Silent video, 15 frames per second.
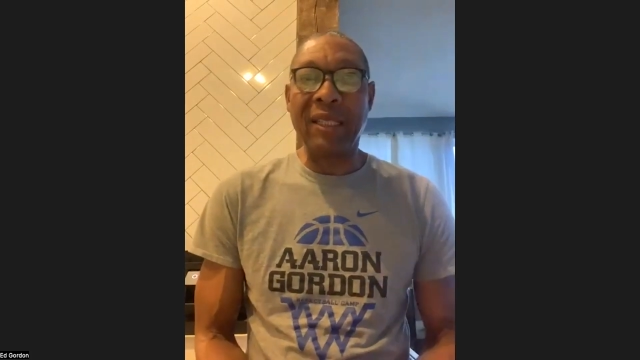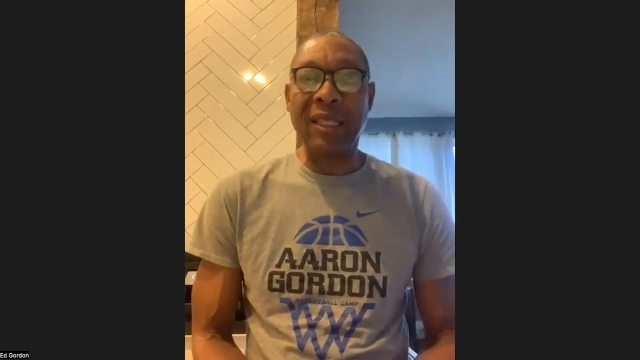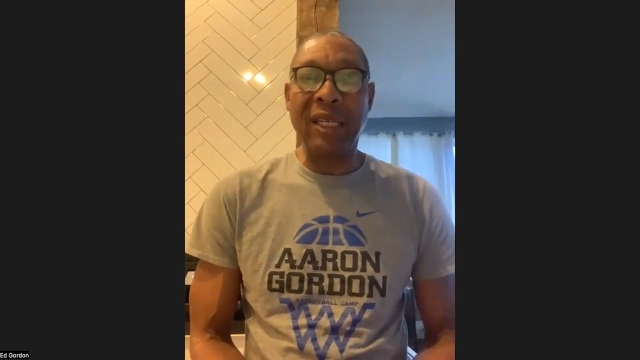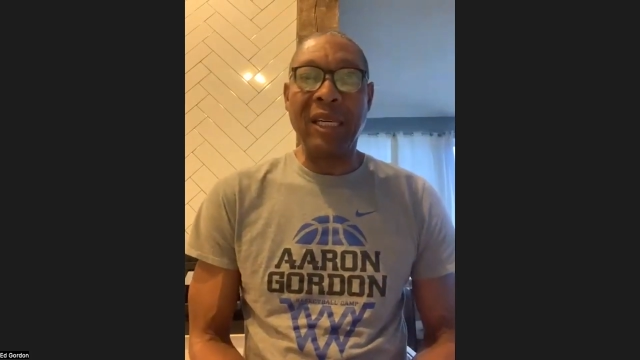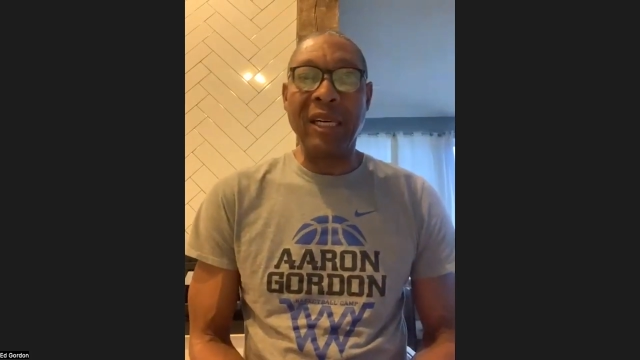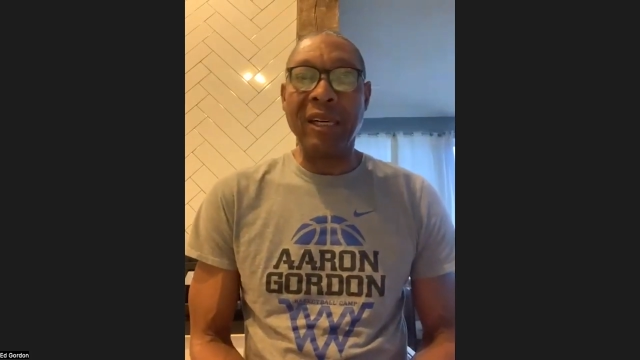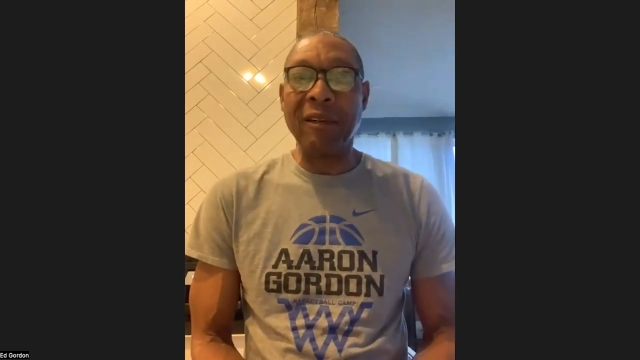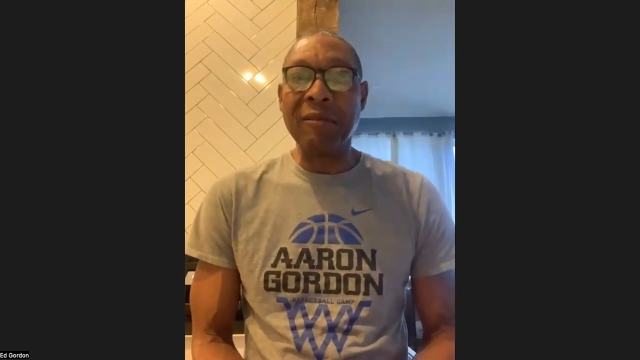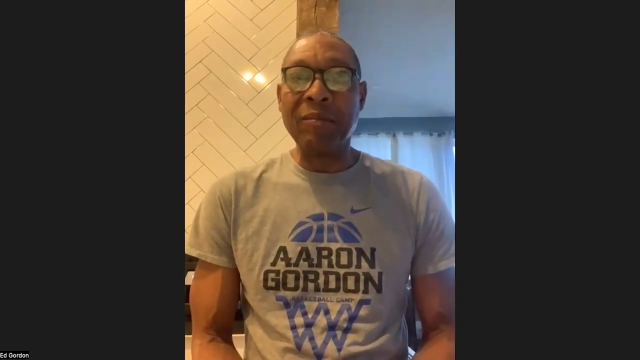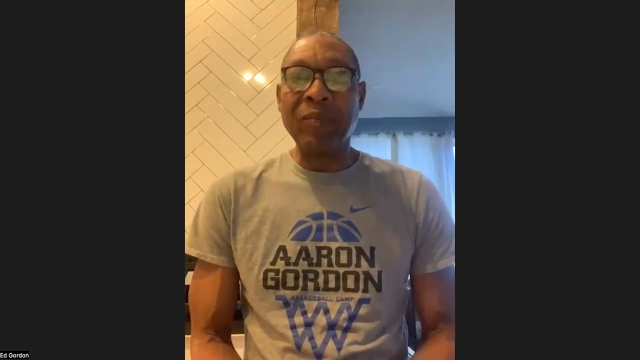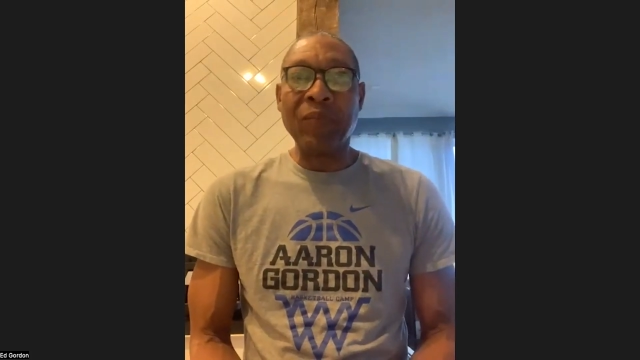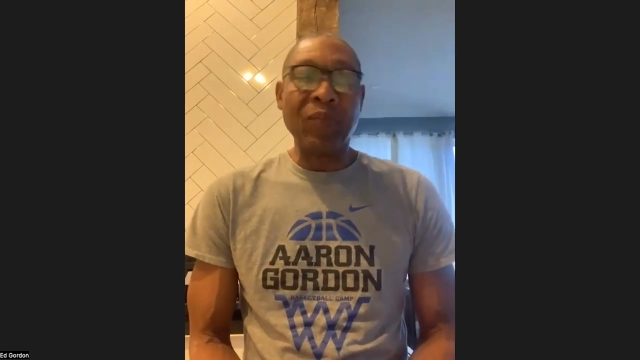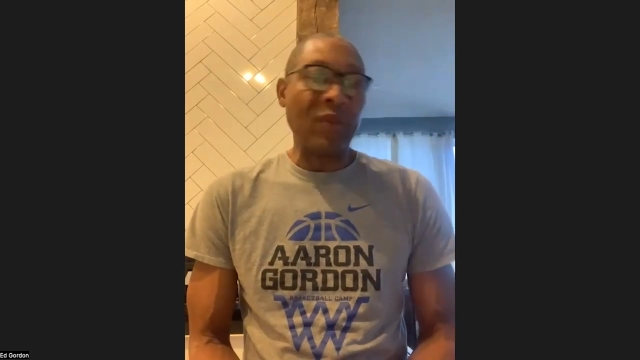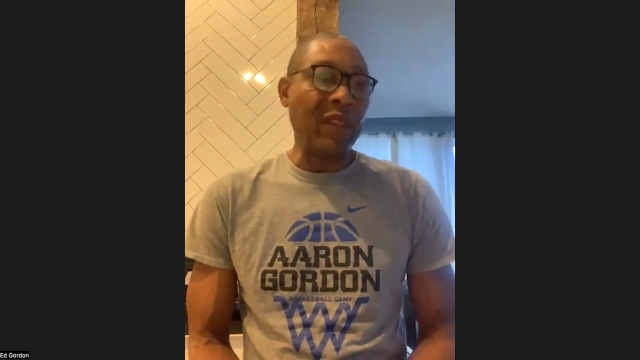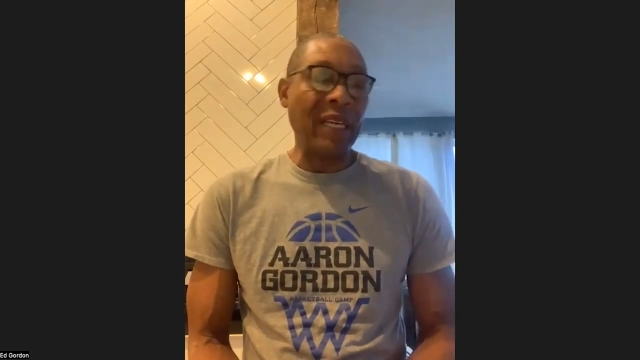the
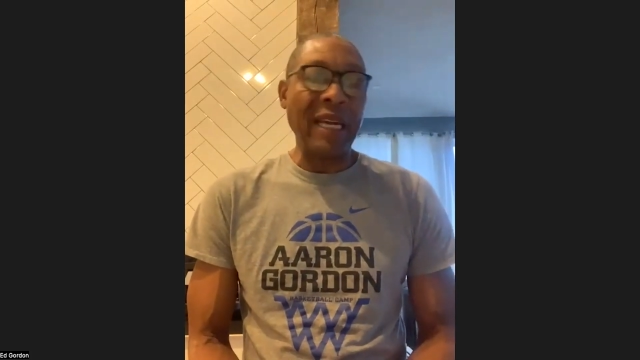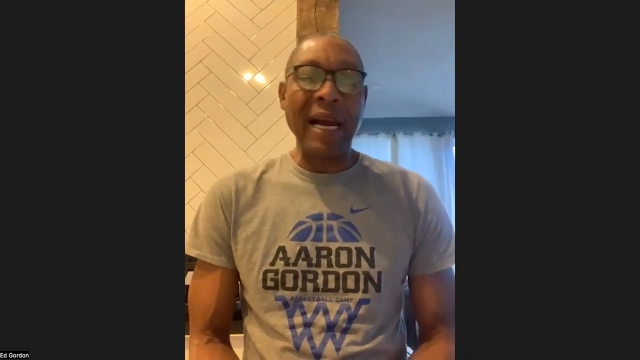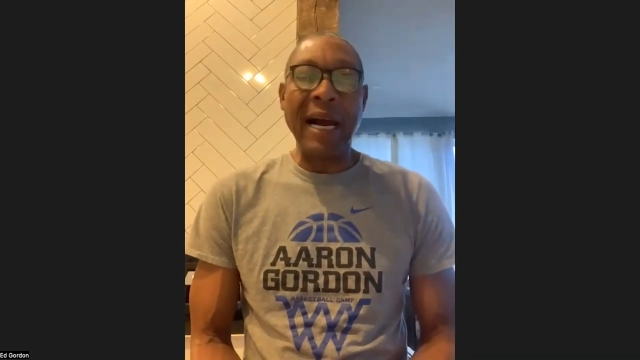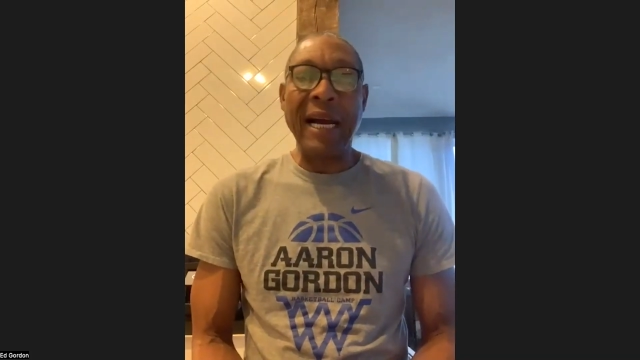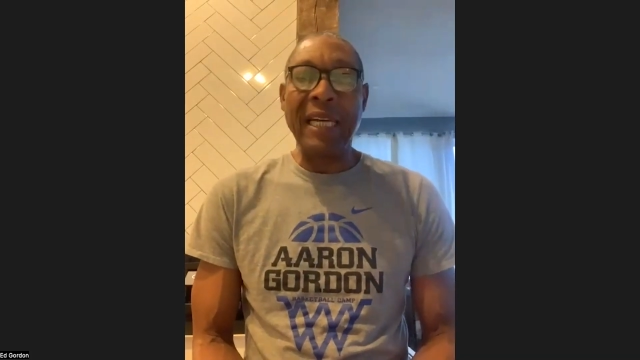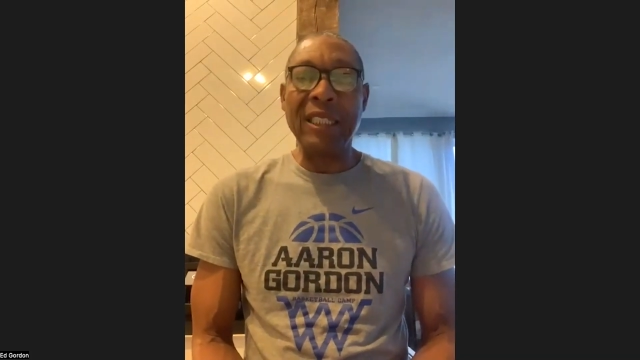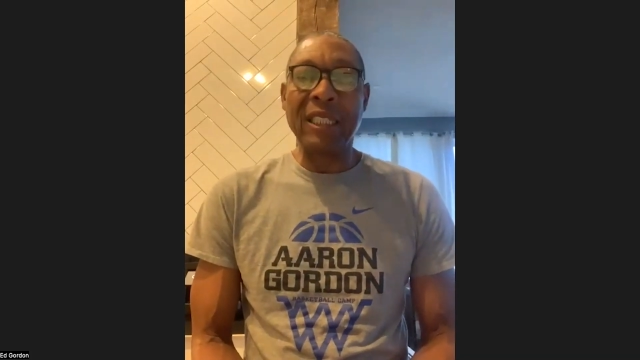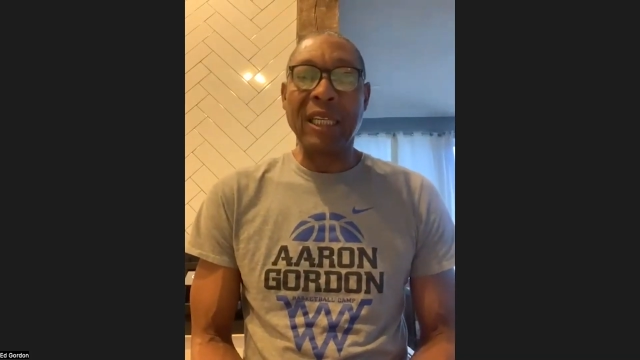guys